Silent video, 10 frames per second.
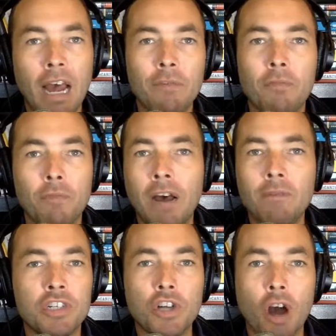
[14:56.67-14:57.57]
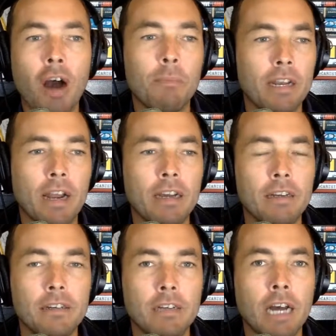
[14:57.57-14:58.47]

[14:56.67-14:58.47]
have a job at night.